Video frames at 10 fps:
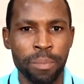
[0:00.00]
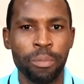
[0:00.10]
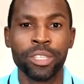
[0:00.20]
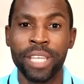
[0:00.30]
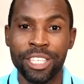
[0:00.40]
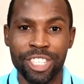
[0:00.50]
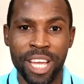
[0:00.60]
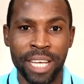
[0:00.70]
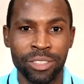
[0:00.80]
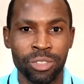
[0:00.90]

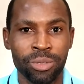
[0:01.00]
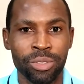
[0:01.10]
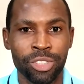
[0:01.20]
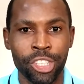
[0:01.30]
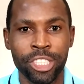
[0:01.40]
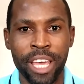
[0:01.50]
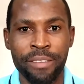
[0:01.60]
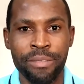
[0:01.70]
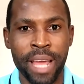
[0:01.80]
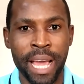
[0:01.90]
potentials to turn
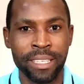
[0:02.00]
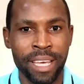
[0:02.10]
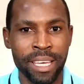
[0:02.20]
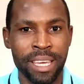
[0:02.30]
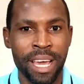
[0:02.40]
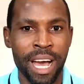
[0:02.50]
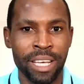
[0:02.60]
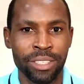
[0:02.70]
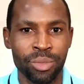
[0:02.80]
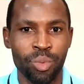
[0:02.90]
every idea he
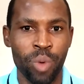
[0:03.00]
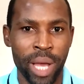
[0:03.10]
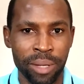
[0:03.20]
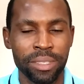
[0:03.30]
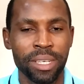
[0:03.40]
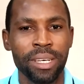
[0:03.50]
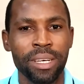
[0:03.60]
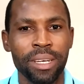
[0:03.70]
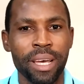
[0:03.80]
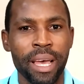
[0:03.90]
has to wealth,
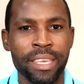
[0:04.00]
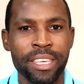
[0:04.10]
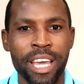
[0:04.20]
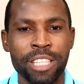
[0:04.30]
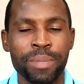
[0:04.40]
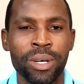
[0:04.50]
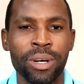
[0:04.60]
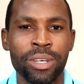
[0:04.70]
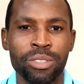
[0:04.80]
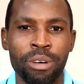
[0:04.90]
and yet
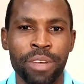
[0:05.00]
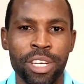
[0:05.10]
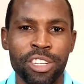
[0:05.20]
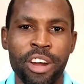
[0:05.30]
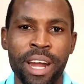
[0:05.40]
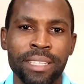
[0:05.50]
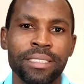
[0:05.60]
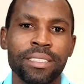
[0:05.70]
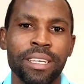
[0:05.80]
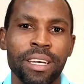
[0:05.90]
because of
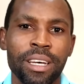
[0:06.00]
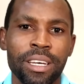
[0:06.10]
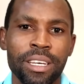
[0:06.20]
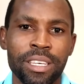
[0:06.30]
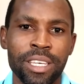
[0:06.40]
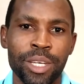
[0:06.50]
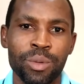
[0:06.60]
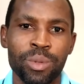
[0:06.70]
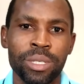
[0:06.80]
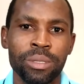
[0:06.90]
ignorance he
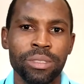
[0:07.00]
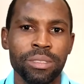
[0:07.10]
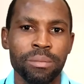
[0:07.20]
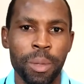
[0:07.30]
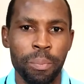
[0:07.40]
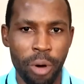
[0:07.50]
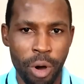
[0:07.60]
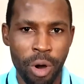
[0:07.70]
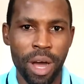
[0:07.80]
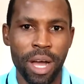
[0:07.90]
will be
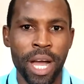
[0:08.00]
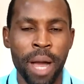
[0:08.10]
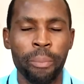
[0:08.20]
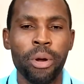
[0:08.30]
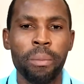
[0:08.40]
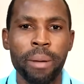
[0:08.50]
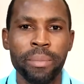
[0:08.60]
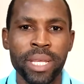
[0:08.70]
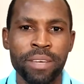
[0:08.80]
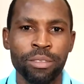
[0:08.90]
poor and
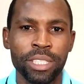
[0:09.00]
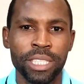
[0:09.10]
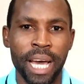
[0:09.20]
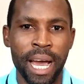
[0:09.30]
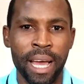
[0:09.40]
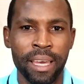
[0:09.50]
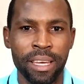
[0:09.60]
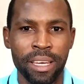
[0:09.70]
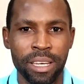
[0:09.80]
probably even die